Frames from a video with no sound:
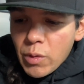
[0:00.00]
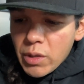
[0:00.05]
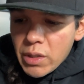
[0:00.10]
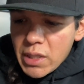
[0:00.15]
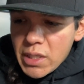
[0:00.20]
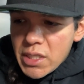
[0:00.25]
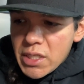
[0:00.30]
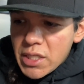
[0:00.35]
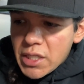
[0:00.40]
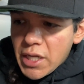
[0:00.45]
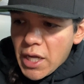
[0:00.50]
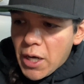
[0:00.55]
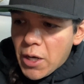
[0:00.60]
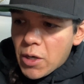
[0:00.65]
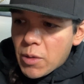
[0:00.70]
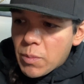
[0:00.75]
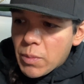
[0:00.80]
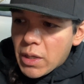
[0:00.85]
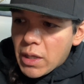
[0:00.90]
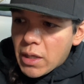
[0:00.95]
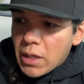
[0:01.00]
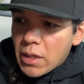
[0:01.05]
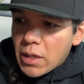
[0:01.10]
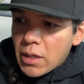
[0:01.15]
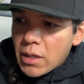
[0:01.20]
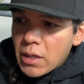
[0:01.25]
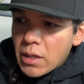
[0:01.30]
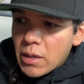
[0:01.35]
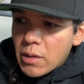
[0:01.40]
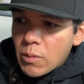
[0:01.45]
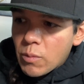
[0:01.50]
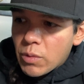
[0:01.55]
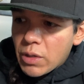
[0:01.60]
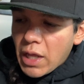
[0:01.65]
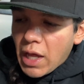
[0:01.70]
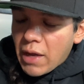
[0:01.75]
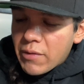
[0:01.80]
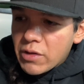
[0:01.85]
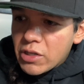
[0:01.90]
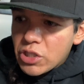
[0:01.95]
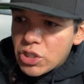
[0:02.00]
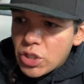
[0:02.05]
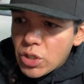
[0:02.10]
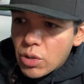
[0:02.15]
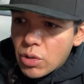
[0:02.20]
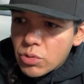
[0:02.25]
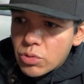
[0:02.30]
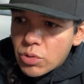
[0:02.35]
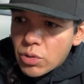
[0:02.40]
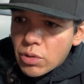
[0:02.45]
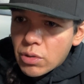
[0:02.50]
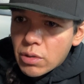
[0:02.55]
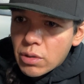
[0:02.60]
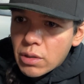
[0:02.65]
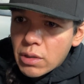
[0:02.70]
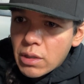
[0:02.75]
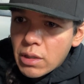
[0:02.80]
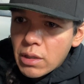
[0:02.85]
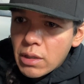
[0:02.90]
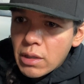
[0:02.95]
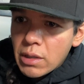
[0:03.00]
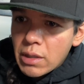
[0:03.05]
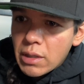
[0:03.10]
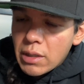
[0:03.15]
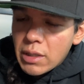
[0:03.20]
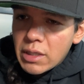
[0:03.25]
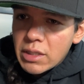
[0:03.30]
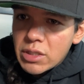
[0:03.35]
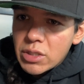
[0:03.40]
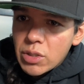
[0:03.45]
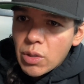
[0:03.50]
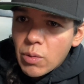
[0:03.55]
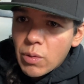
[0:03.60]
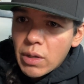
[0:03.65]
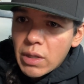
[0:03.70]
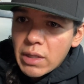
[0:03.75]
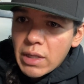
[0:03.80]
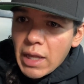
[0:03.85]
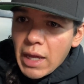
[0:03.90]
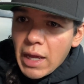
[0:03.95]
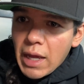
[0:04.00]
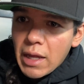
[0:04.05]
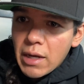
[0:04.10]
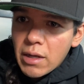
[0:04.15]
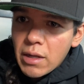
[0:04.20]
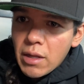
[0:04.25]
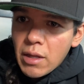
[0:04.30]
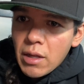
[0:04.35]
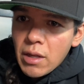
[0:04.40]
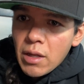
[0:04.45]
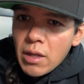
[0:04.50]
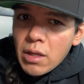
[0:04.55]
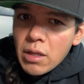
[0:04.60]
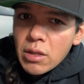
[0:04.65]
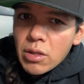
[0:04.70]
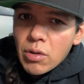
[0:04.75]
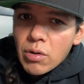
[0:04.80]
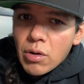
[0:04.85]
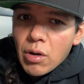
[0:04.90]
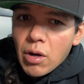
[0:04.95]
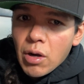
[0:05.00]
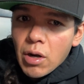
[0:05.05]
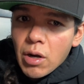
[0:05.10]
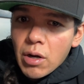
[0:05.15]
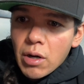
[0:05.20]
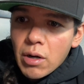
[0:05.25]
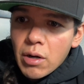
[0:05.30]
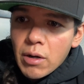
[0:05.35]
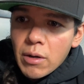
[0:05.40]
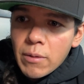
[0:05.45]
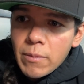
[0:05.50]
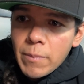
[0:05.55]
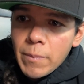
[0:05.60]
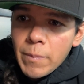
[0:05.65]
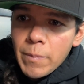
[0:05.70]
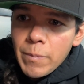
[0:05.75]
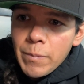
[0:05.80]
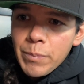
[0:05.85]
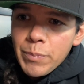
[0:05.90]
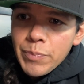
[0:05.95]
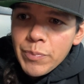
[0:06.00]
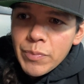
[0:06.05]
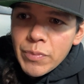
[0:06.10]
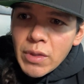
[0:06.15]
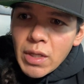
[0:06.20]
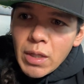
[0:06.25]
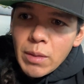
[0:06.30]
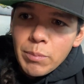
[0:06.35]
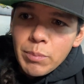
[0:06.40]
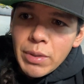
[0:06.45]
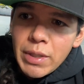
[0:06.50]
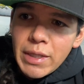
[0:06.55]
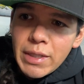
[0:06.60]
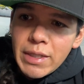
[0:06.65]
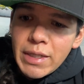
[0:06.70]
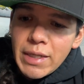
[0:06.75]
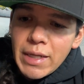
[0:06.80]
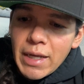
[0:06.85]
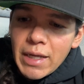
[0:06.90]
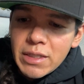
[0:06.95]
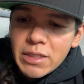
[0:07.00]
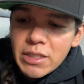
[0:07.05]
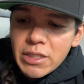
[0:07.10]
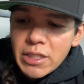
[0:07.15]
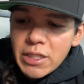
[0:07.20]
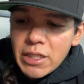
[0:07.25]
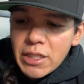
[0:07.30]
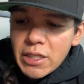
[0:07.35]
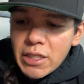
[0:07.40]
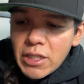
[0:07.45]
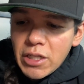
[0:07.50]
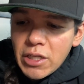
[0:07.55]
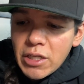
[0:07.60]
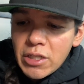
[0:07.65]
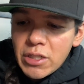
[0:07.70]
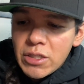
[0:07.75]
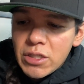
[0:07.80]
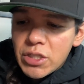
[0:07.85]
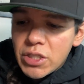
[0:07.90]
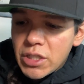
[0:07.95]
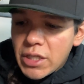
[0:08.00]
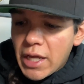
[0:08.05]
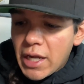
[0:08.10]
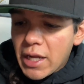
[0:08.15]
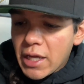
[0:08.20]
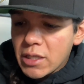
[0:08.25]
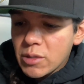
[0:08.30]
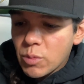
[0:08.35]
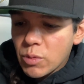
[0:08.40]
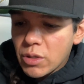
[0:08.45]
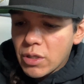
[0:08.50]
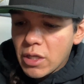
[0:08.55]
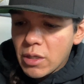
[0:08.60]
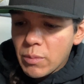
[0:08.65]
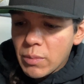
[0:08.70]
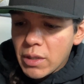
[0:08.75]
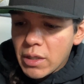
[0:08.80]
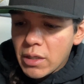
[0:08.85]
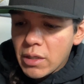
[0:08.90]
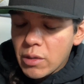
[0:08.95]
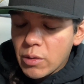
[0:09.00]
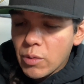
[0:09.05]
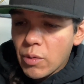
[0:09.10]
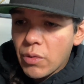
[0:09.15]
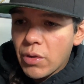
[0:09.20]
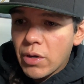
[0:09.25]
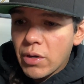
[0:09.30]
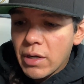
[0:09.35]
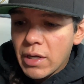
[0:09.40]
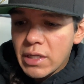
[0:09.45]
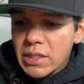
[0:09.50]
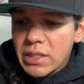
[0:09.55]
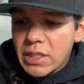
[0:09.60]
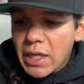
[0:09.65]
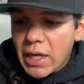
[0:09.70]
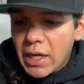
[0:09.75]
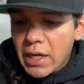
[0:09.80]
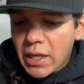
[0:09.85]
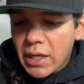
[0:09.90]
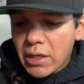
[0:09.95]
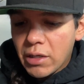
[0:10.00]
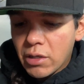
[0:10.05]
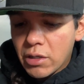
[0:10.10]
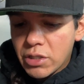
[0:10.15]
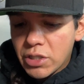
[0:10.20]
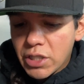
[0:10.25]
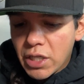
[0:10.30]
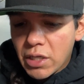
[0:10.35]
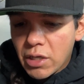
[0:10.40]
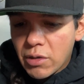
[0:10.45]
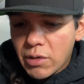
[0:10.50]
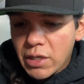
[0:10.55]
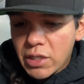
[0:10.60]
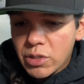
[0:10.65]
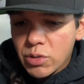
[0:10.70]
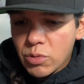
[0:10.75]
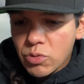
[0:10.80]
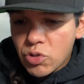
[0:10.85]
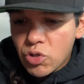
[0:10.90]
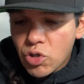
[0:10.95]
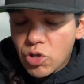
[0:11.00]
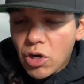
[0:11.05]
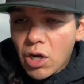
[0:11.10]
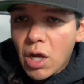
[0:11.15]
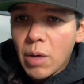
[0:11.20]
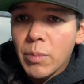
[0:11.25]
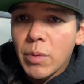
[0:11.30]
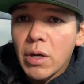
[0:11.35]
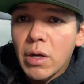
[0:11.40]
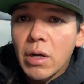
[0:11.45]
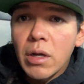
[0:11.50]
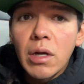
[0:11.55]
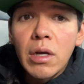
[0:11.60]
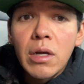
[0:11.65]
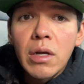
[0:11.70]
scared me with having children, is knowing that there are PTSD genetics within me. There is that intergenerational trauma